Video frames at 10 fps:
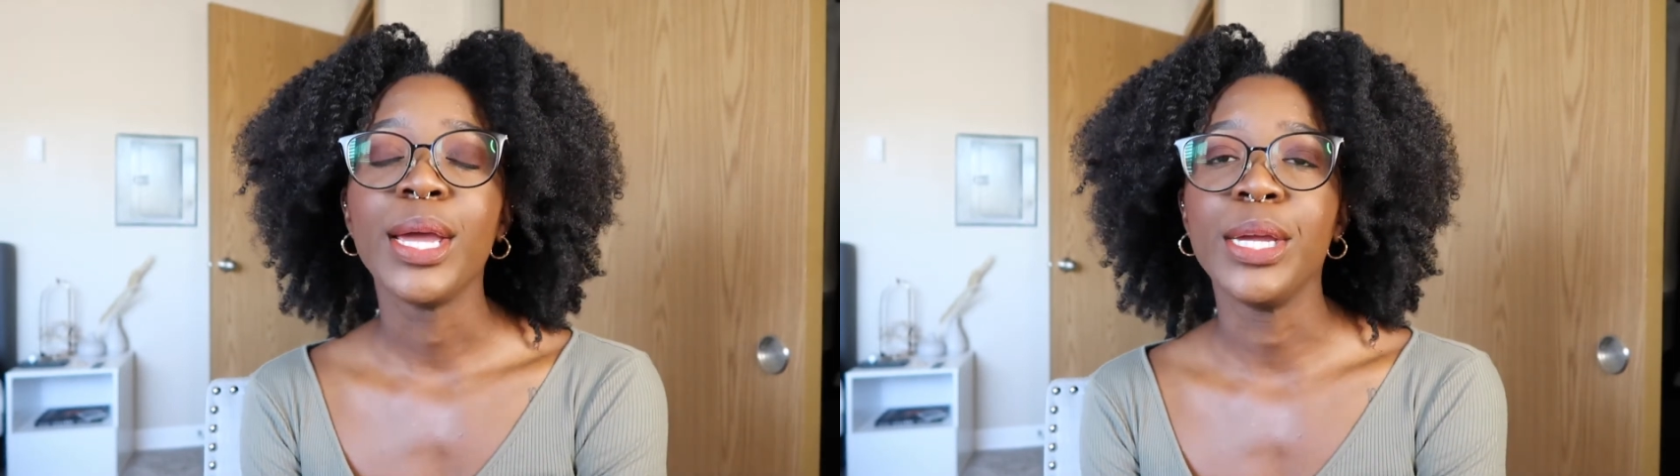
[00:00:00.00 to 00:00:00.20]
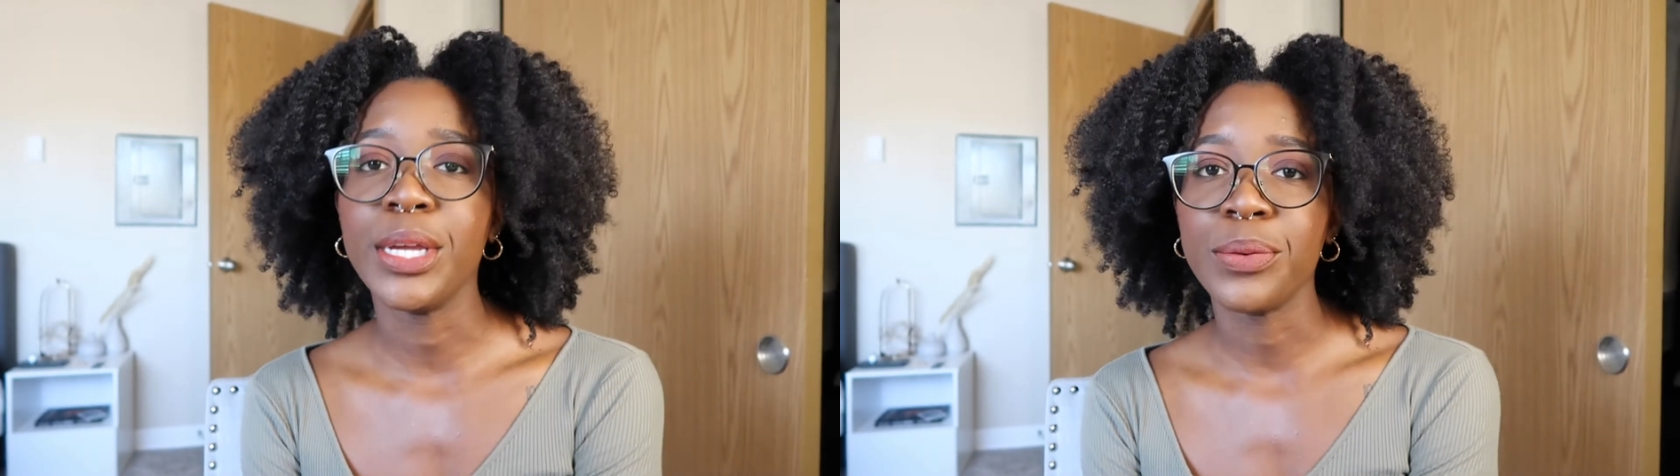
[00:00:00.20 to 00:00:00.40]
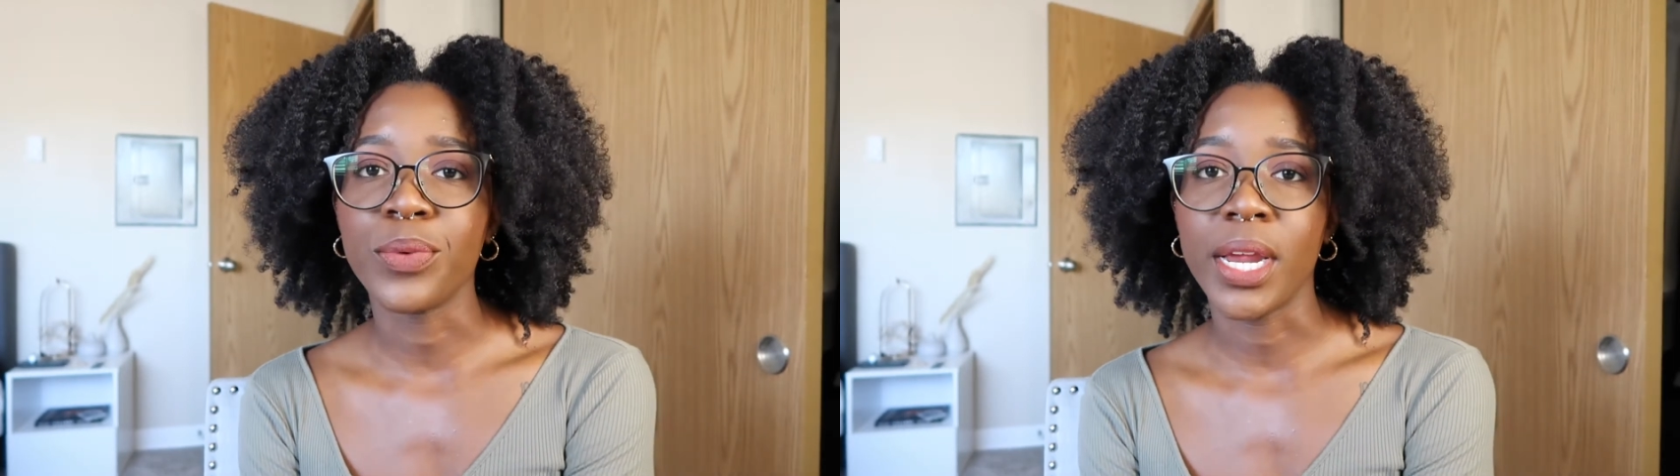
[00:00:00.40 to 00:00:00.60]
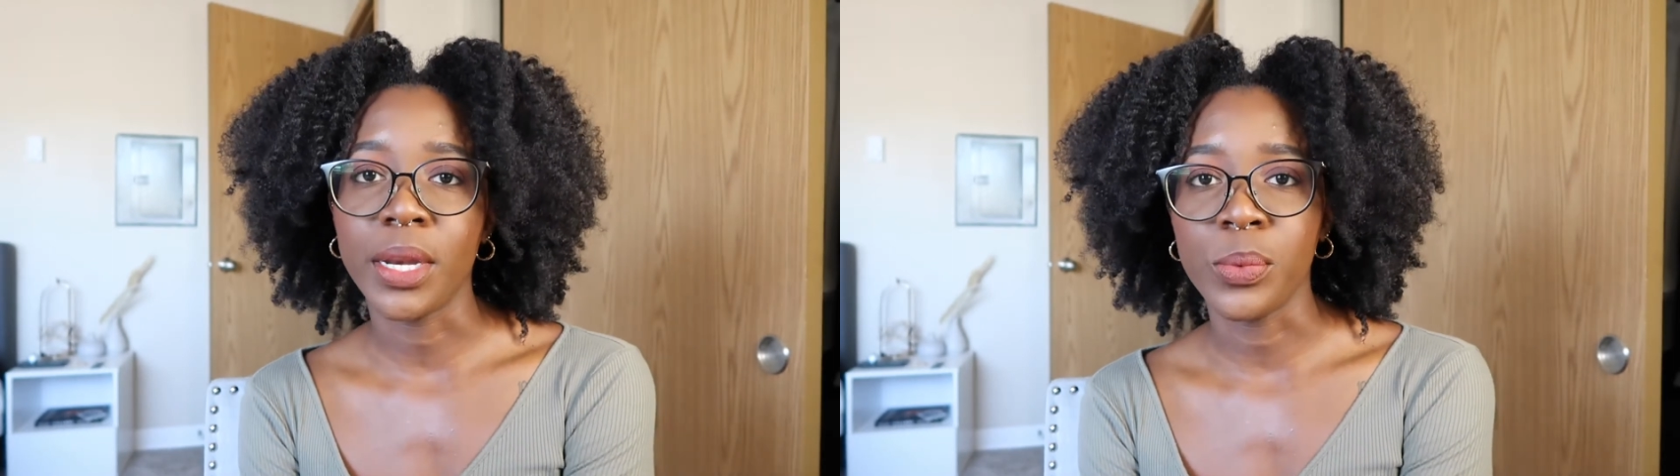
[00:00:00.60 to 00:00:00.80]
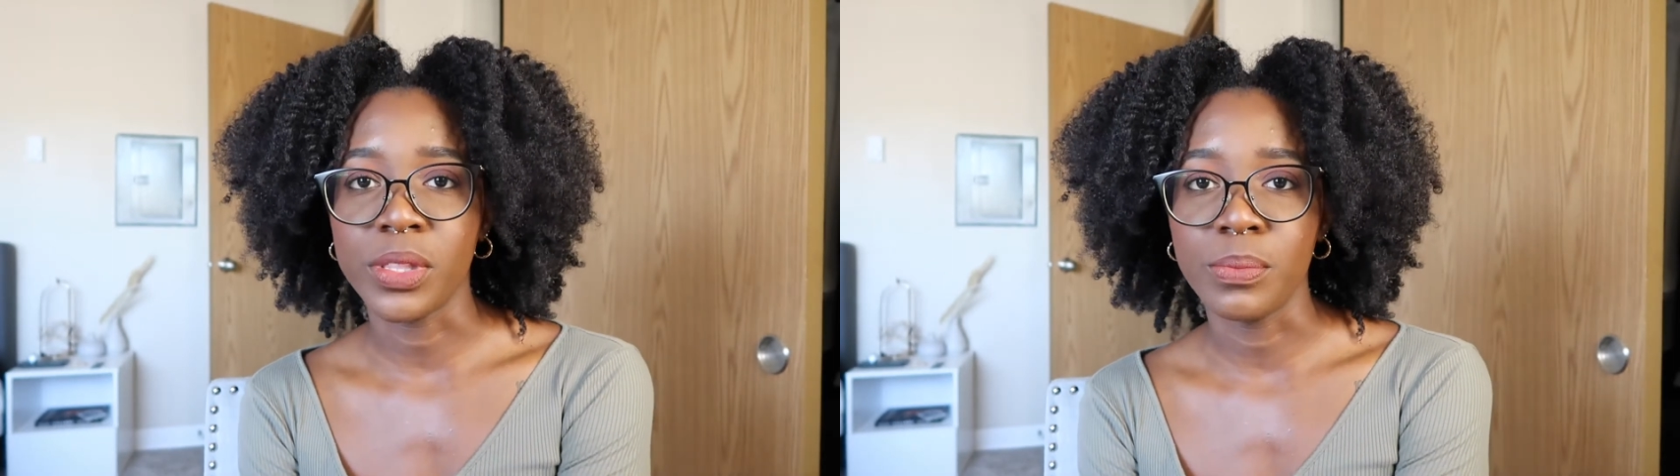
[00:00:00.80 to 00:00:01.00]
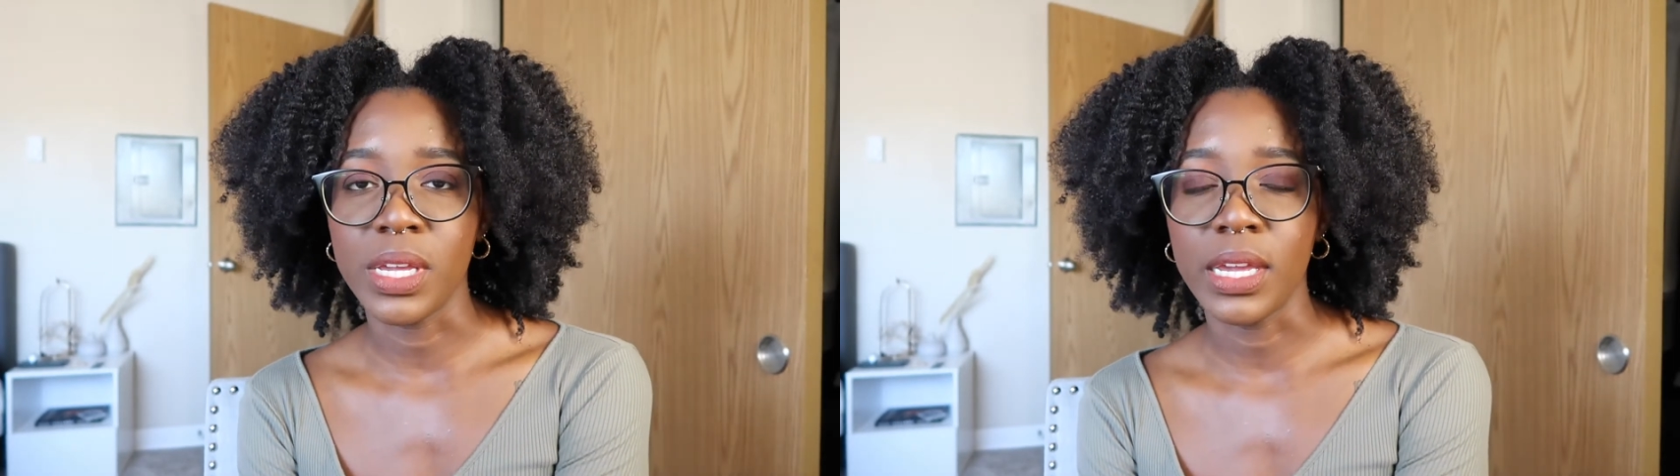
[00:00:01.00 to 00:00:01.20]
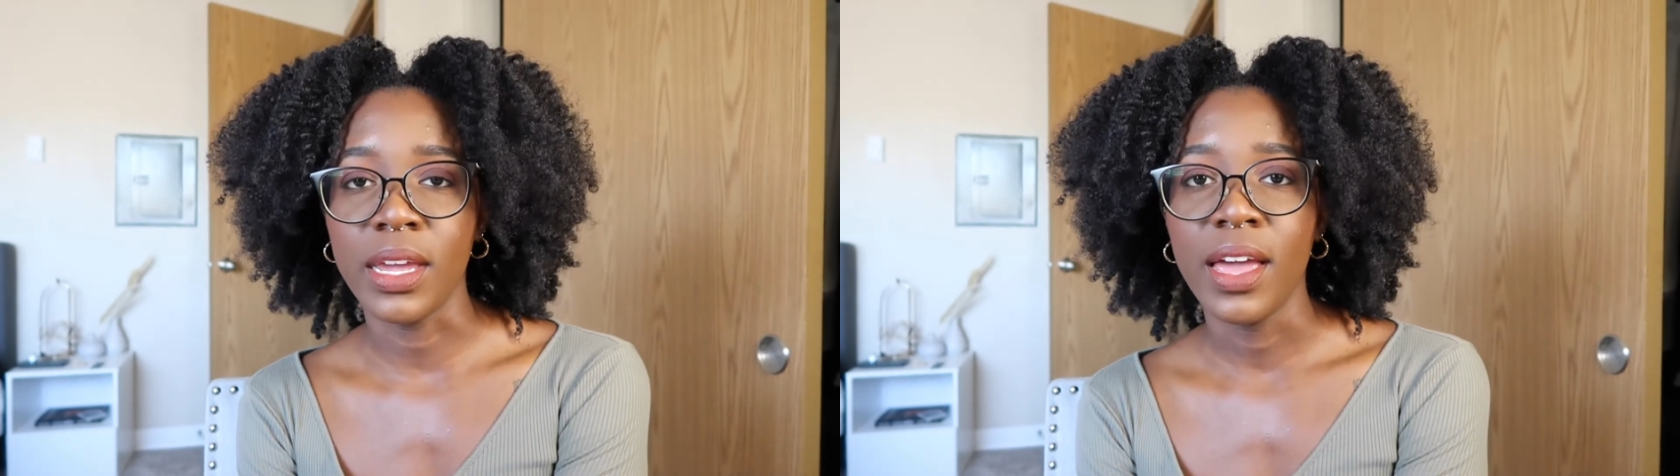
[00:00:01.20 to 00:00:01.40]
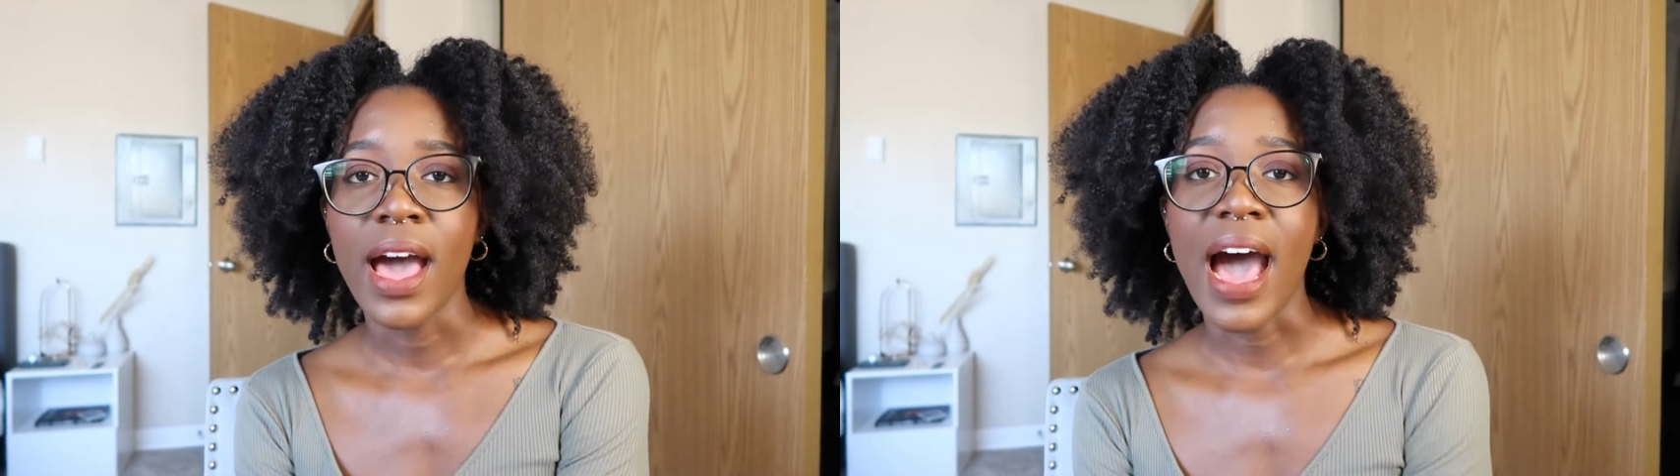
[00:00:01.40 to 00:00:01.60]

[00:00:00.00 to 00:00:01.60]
get ready with me